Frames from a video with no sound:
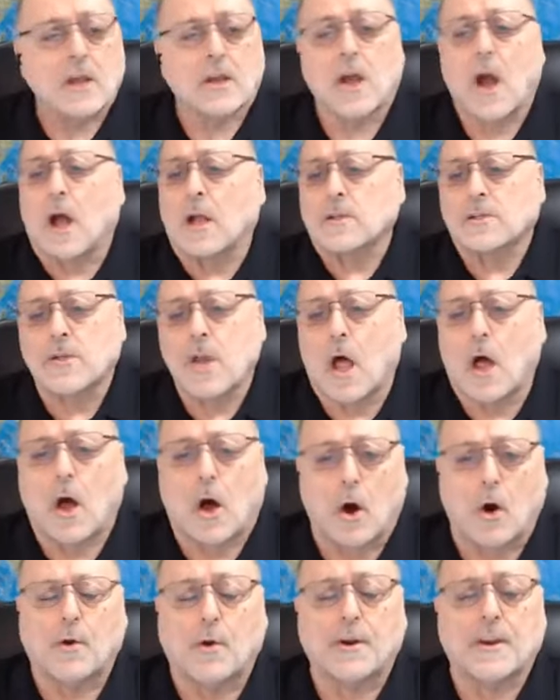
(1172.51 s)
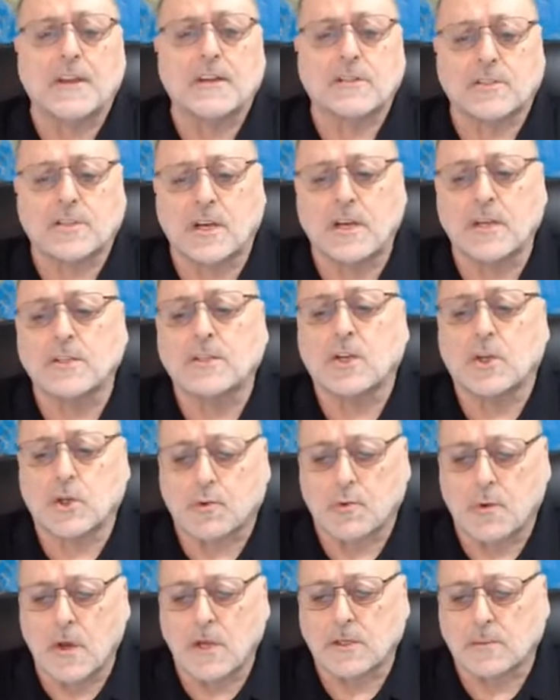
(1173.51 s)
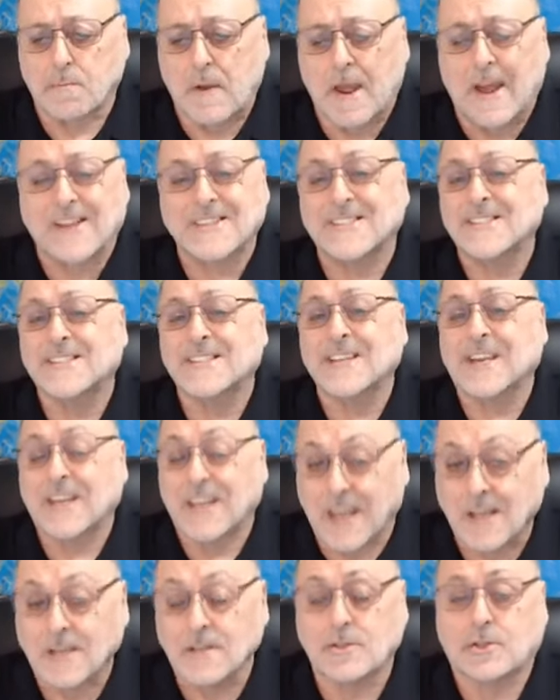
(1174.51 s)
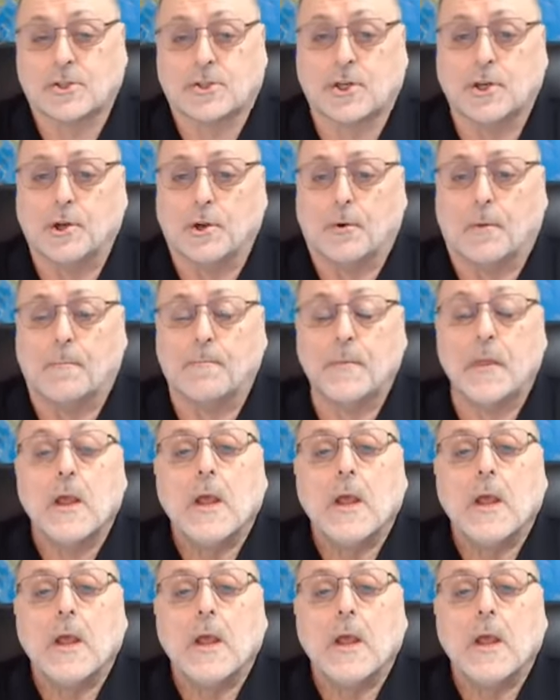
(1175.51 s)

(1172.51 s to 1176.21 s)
God's not holding sins and trespasses against you.